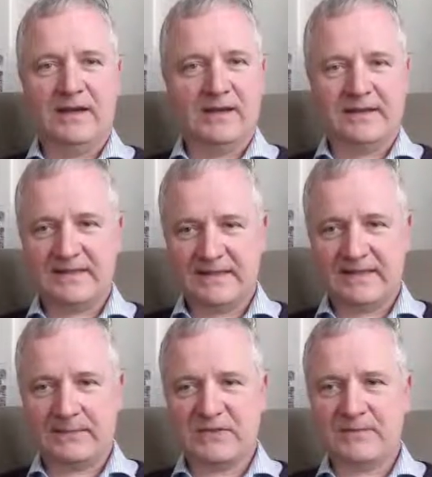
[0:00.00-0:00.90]

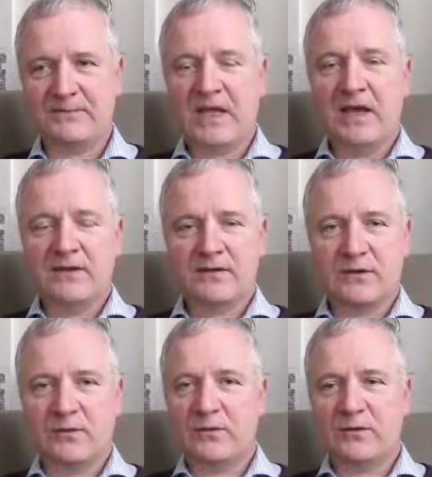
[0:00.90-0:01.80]
systems.
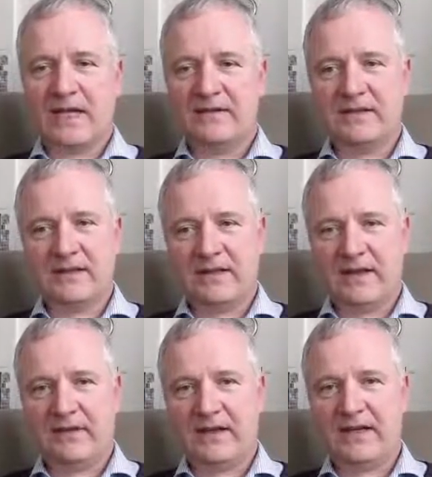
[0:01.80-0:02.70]
So current
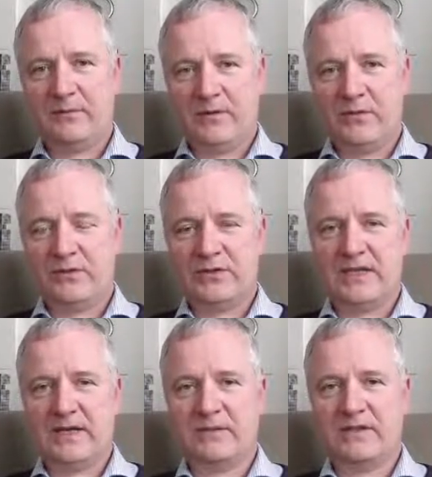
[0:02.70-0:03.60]
available motion
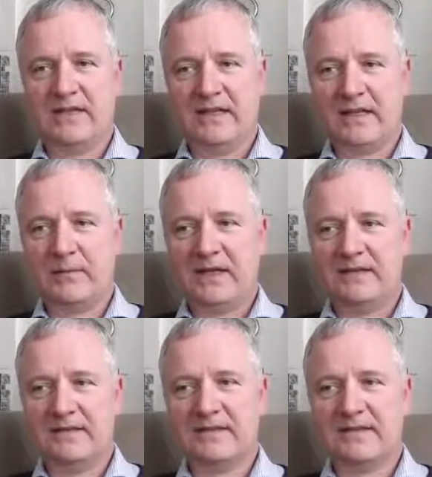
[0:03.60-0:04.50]
capture
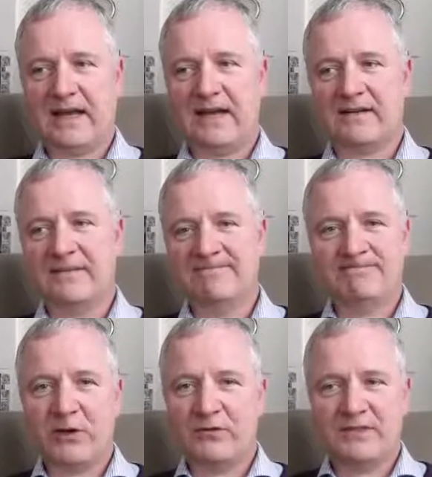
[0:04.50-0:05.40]
databases are
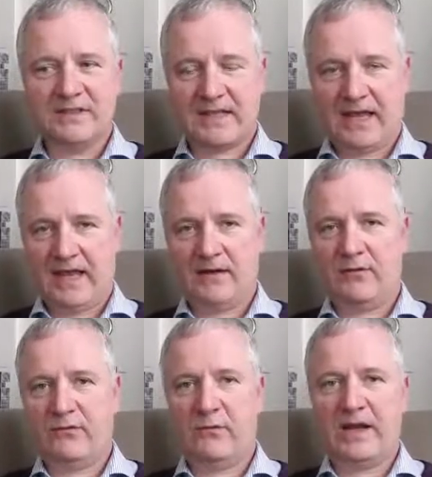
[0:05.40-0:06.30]
of the scale
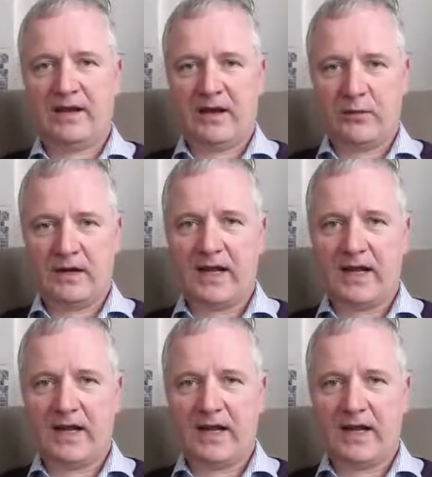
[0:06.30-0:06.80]
of 1 hour.